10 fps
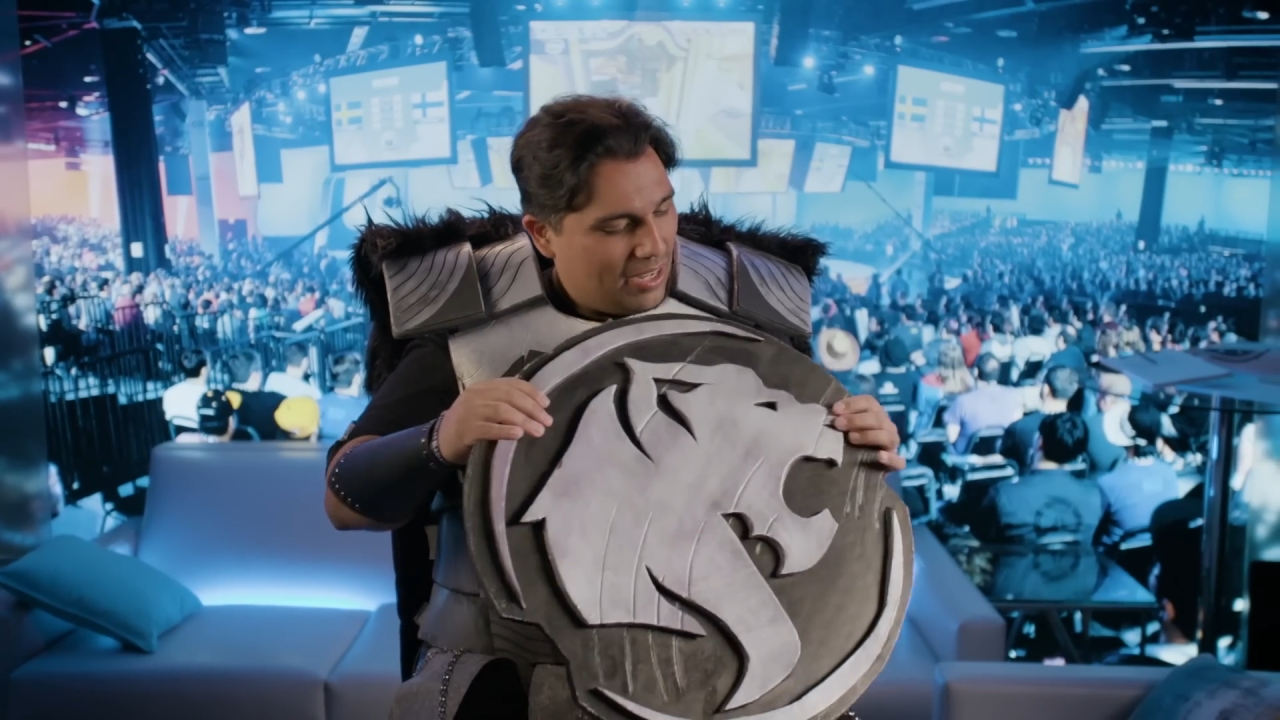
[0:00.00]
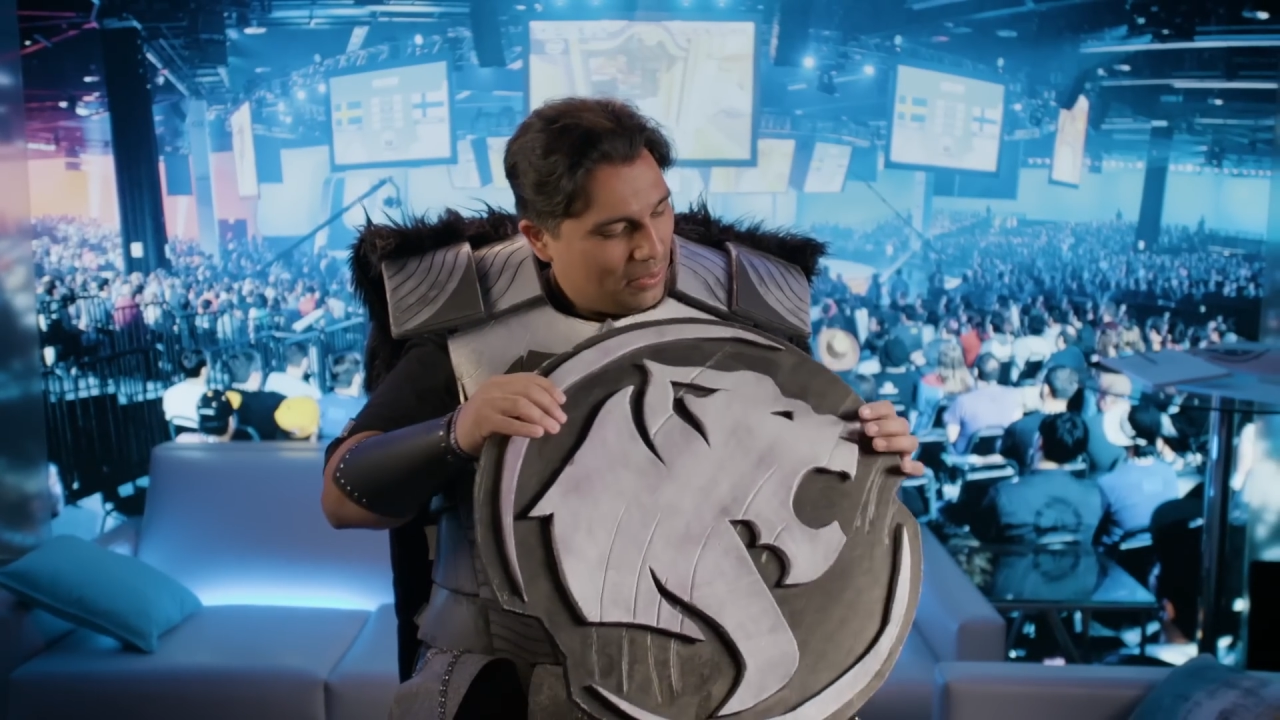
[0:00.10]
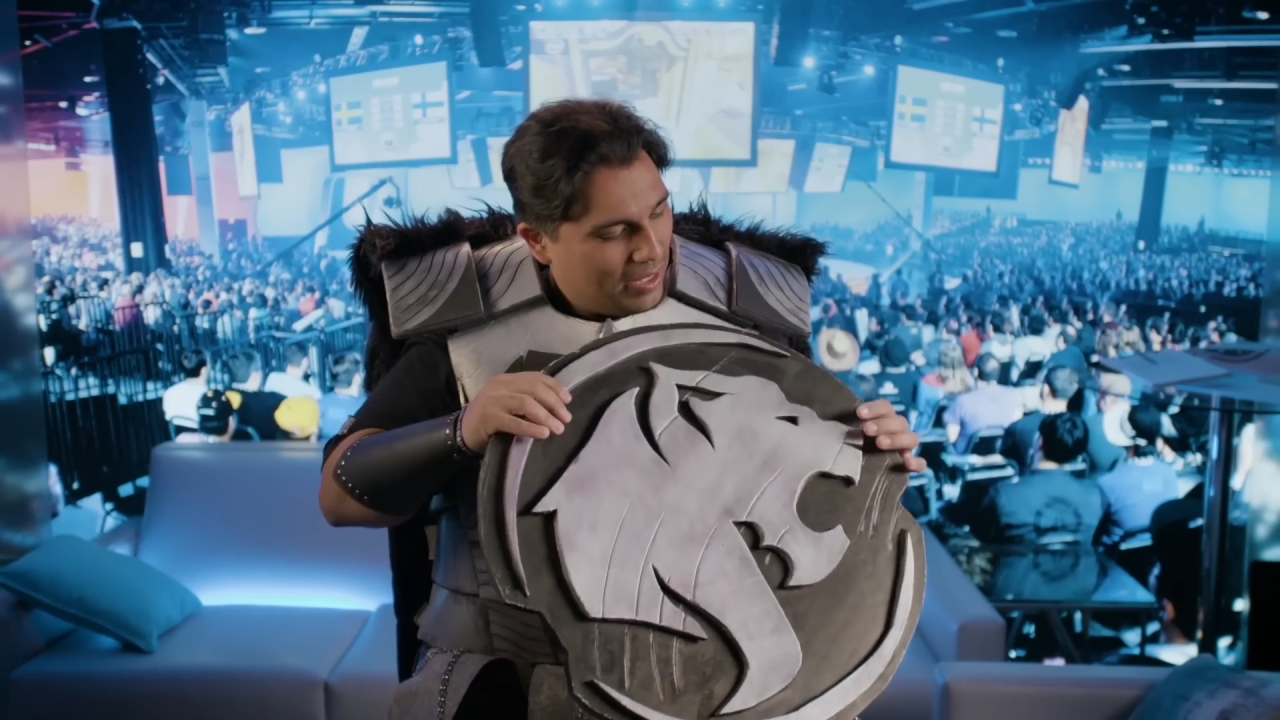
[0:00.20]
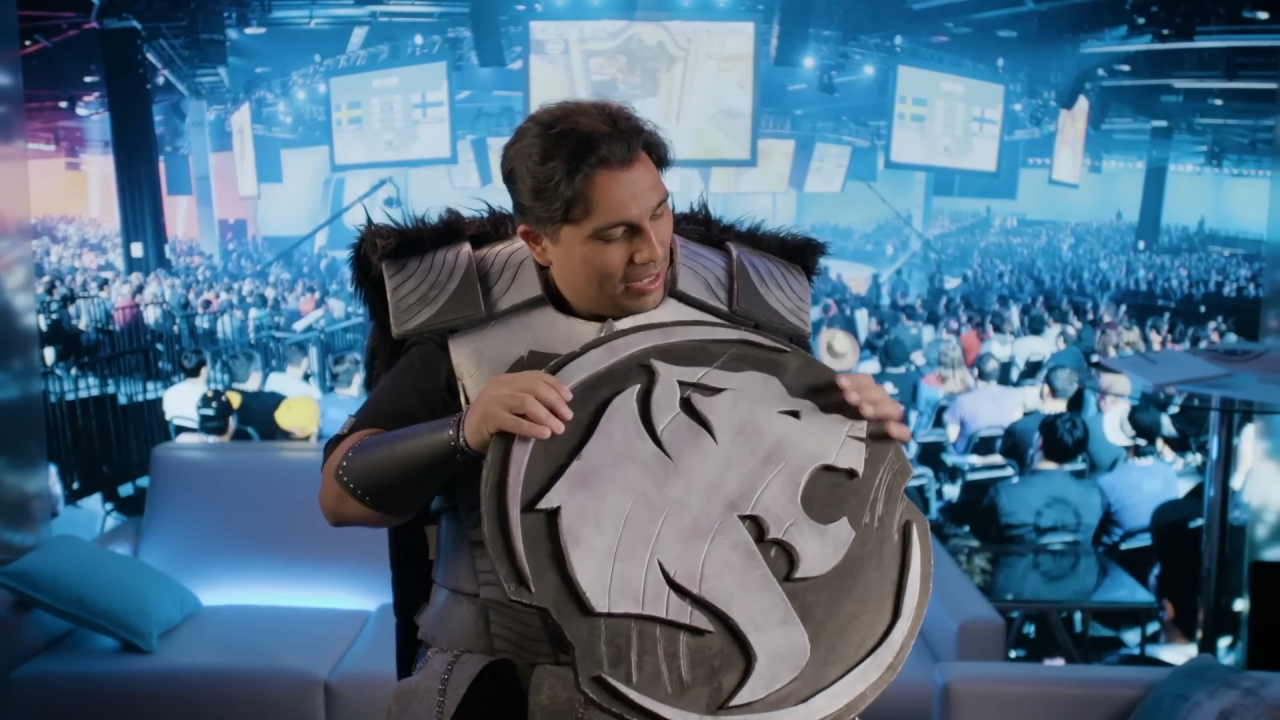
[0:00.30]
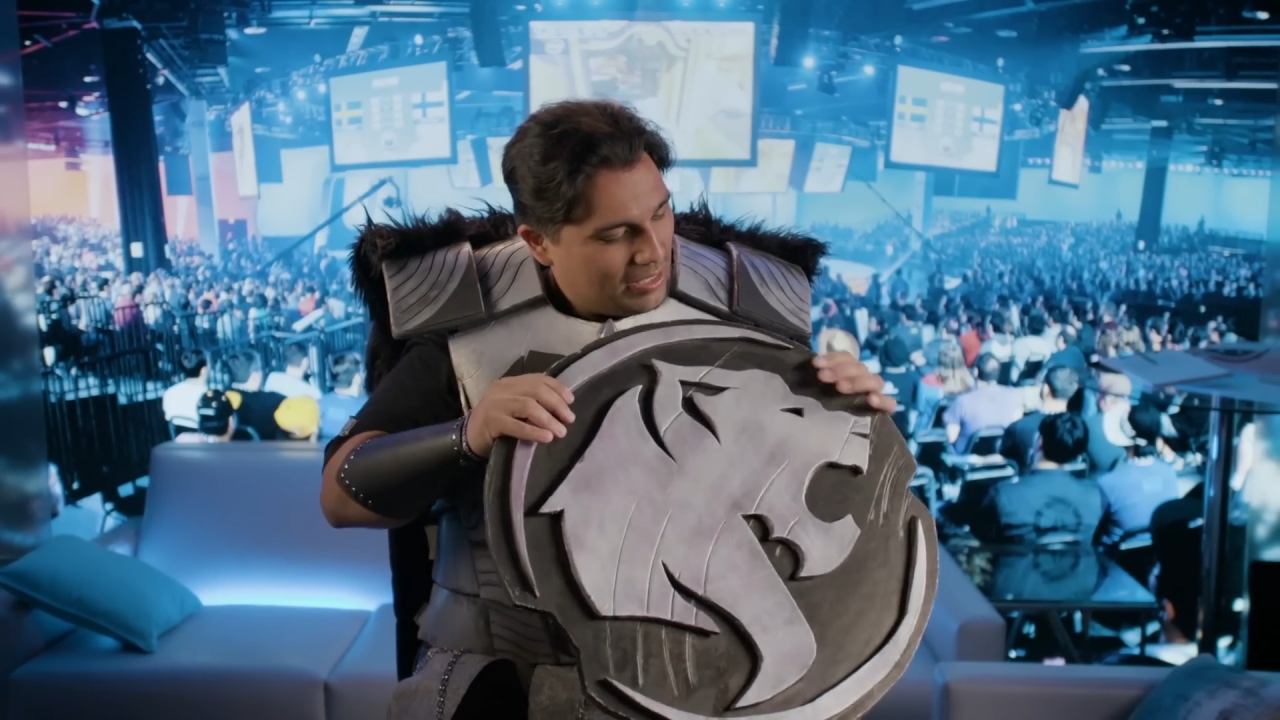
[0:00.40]
in
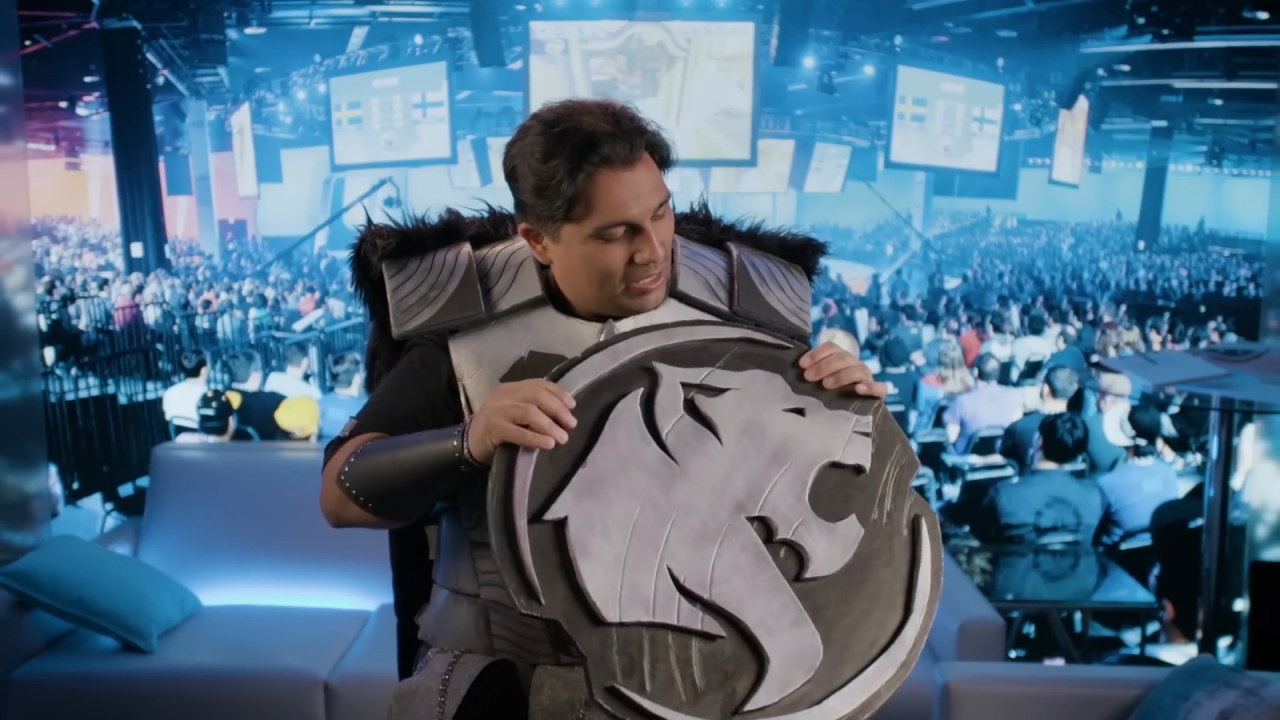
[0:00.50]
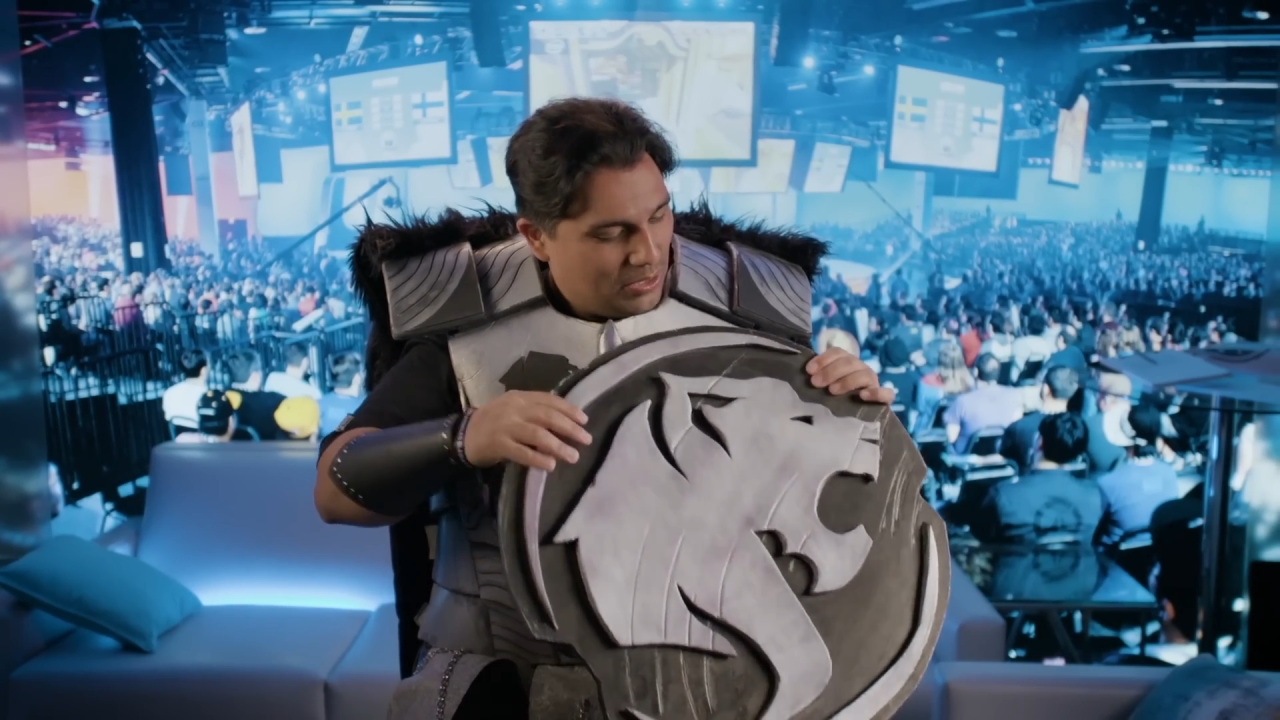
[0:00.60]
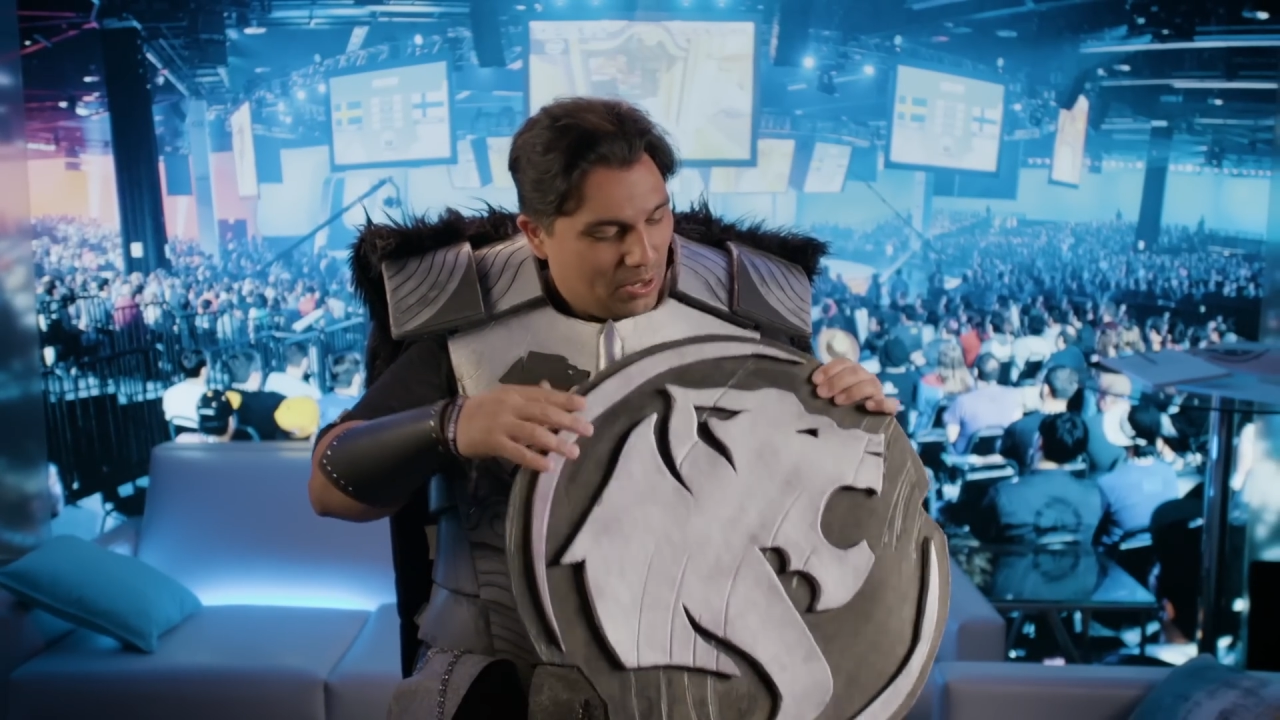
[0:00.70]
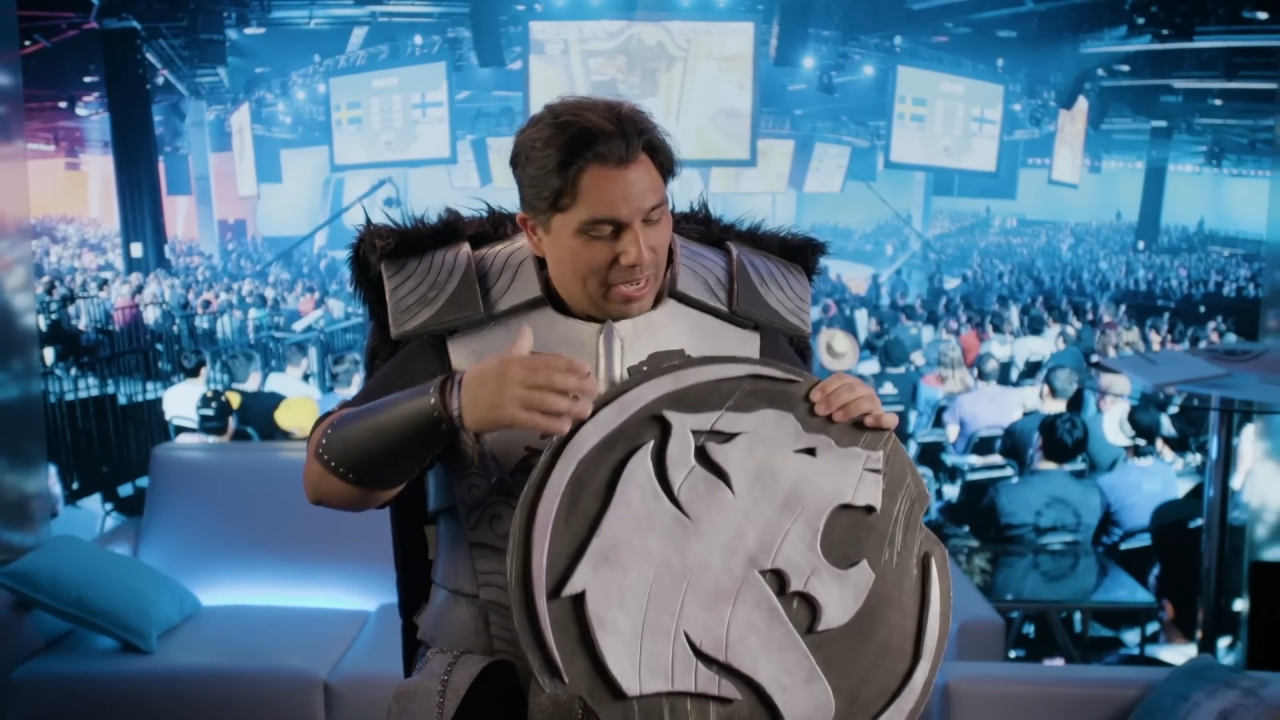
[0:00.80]
regards to,